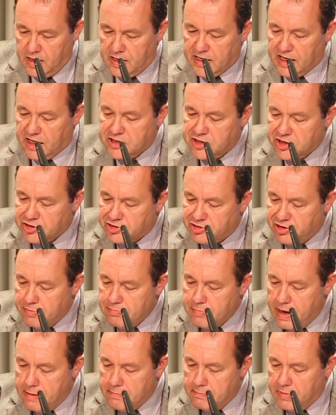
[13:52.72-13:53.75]
Now just
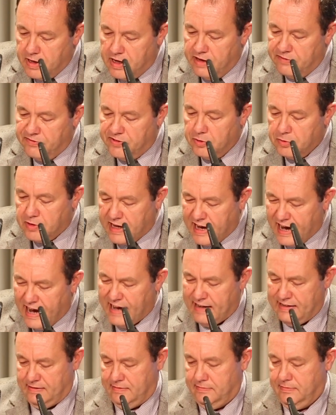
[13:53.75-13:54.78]
remember, if you
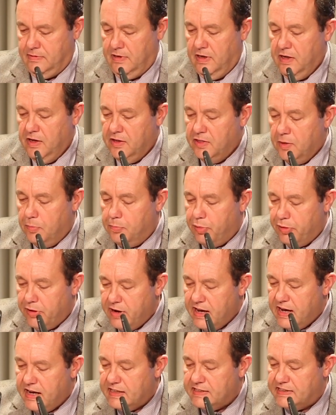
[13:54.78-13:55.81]
can, the
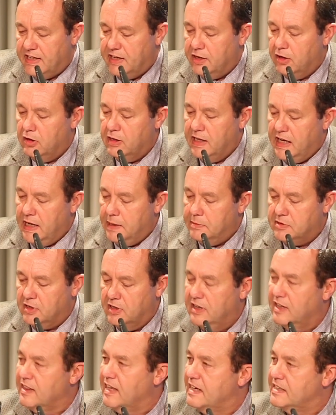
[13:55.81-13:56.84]
praise they all heaped
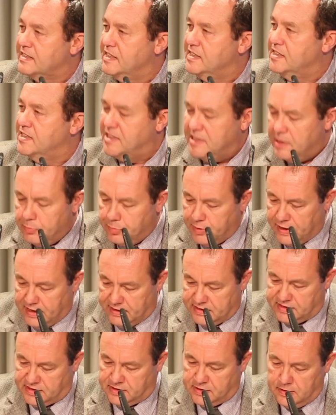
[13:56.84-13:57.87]
on Alexis
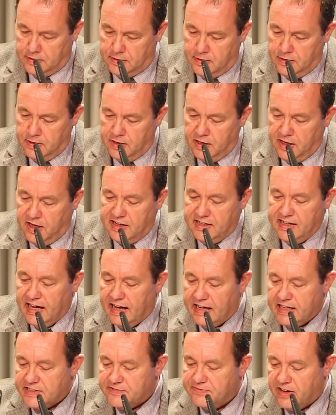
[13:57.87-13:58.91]
Tsipras and
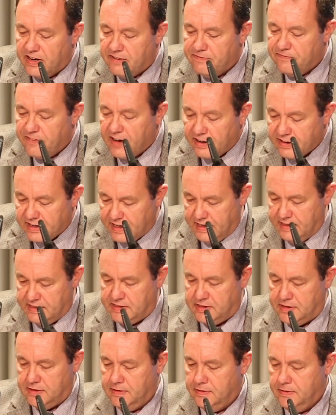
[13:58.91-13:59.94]
Yanis
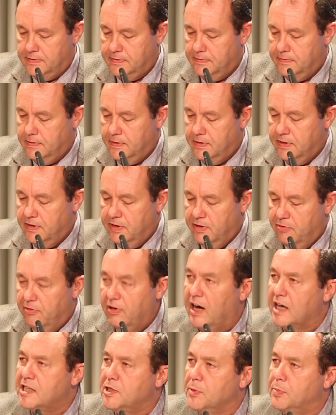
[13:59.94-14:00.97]
Varoufakis,
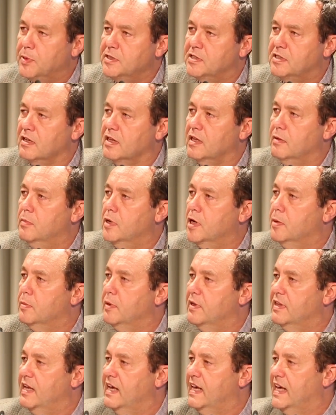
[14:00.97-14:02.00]
right up until the
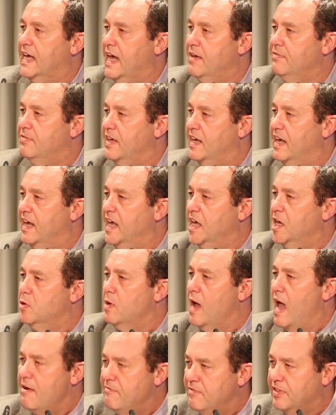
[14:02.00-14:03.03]
moment they gave the
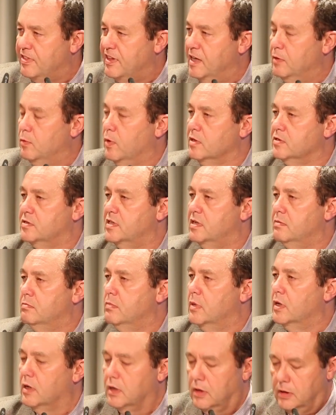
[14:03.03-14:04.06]
EU everything it wanted and
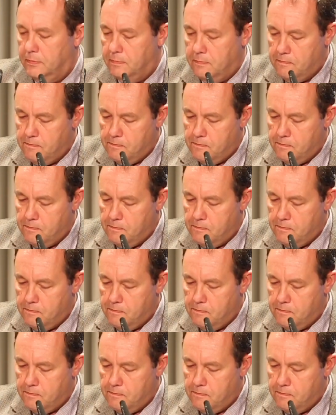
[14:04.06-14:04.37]
more.